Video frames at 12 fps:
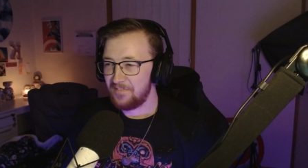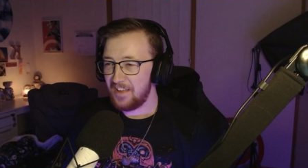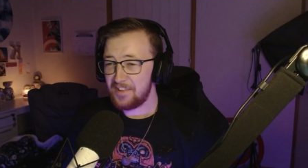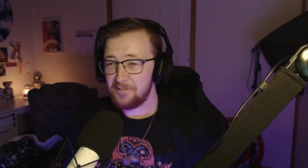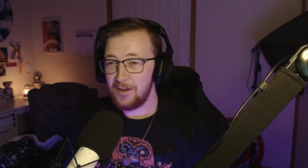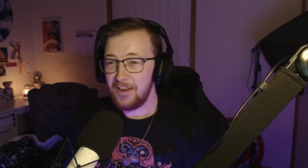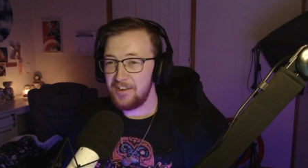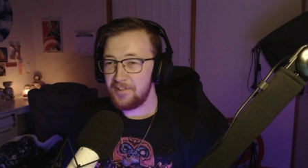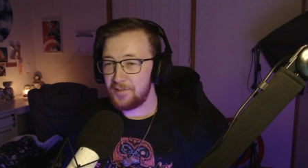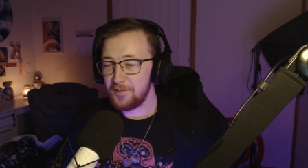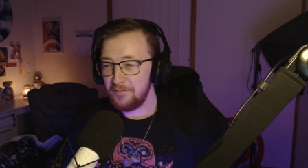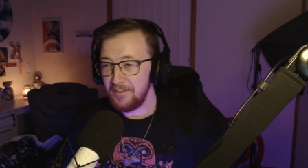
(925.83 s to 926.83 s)
That's why you
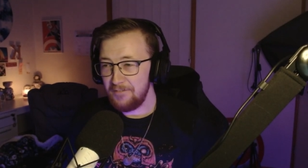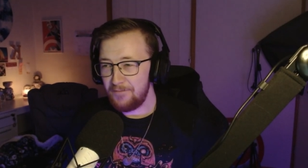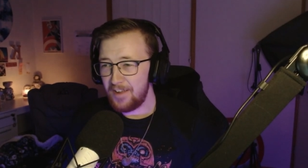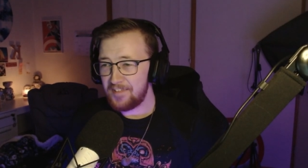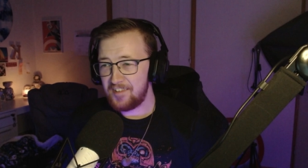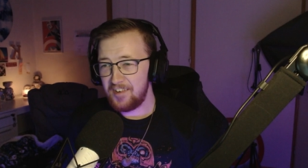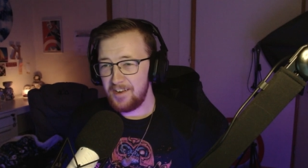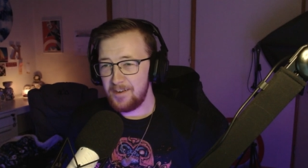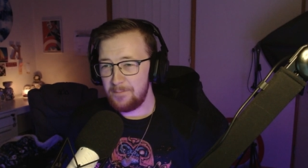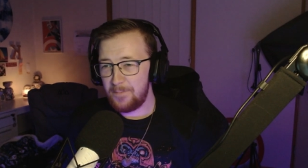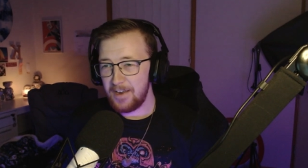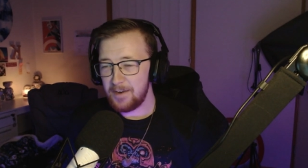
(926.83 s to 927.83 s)
should have invested in a
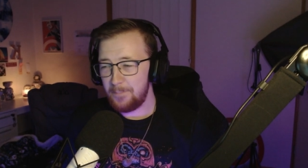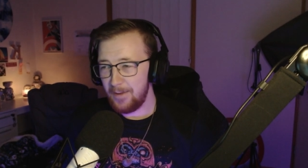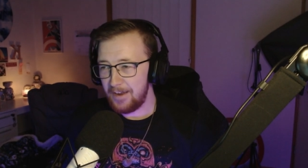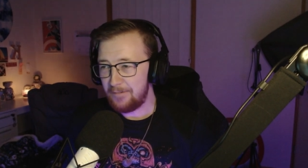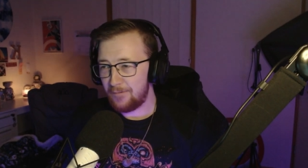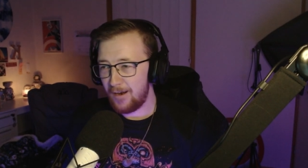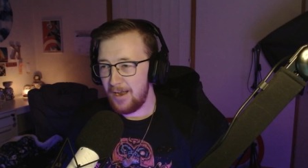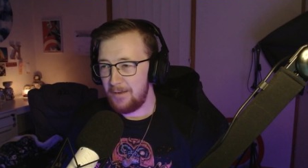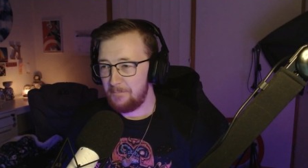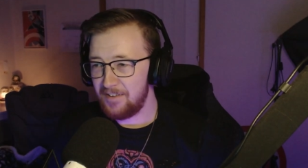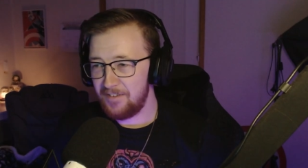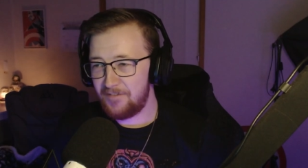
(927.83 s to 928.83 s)
better bed
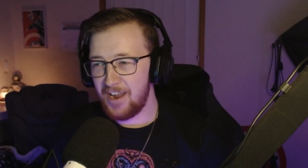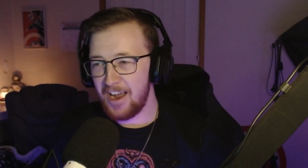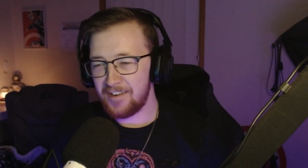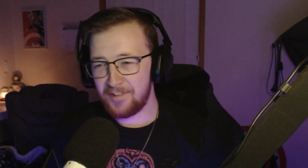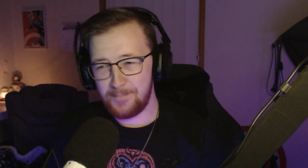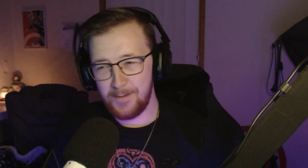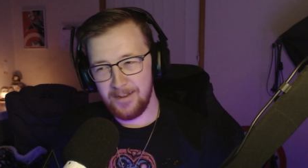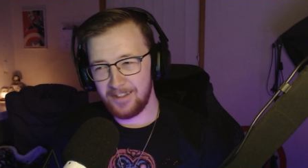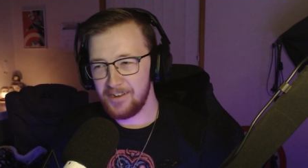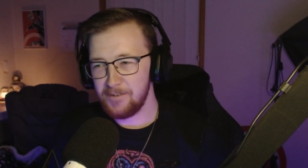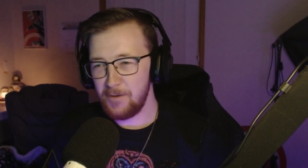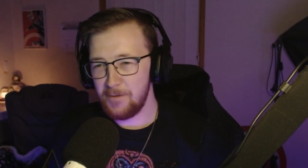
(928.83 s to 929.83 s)
frame. If you had to spend a
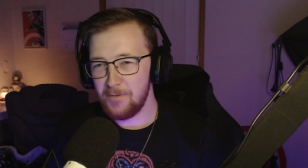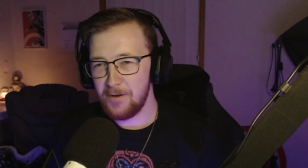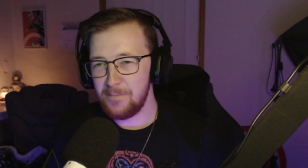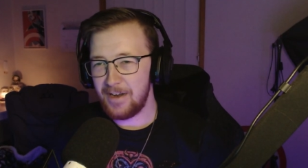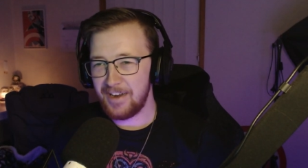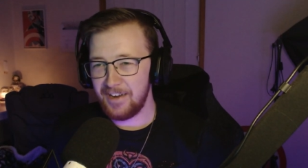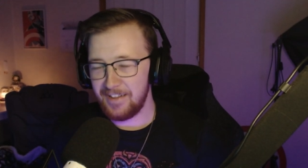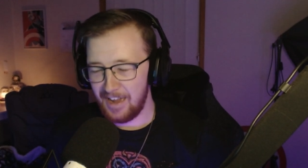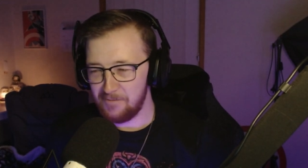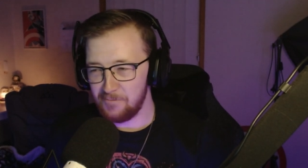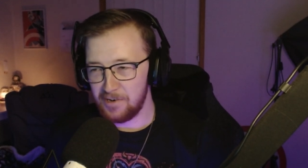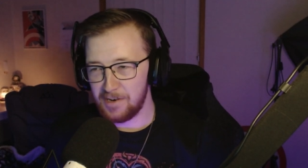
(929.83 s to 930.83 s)
little bit more money,
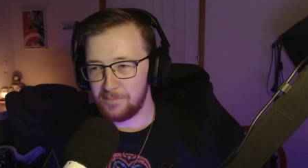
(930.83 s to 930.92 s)
that wouldn't have